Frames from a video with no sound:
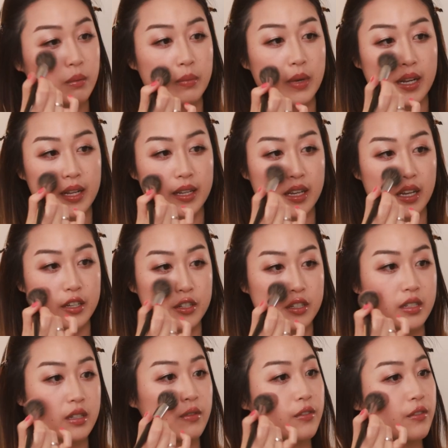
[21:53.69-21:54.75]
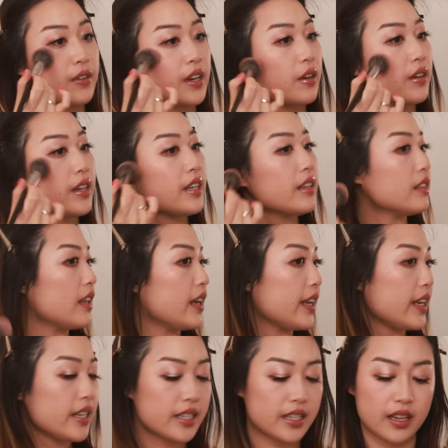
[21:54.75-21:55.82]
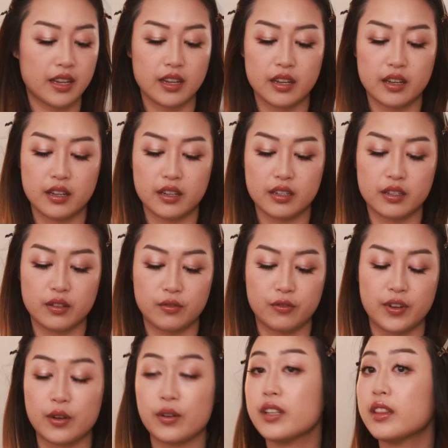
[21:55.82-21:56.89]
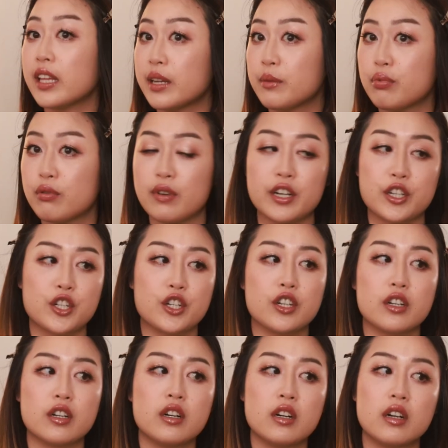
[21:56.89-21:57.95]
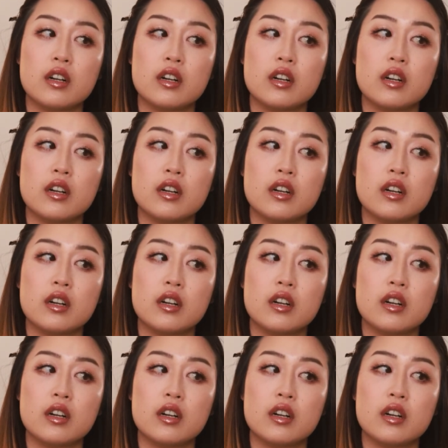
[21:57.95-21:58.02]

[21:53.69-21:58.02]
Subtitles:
But again, just very light and very light pressure,